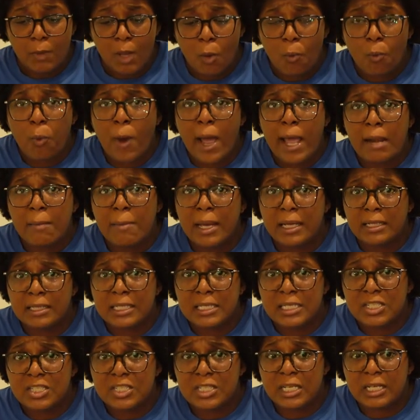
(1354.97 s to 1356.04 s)
write about
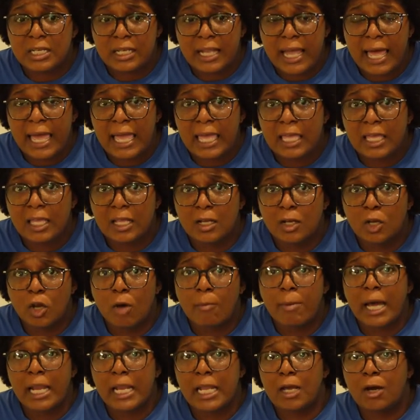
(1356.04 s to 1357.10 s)
this shit like
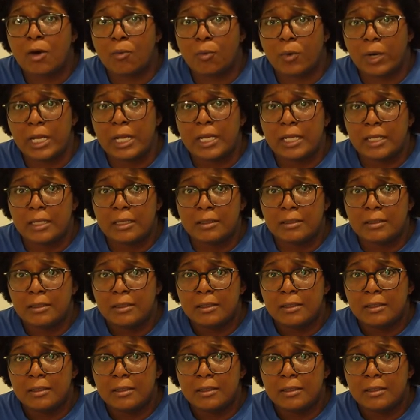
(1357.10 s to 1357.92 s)
nobody gonna read it.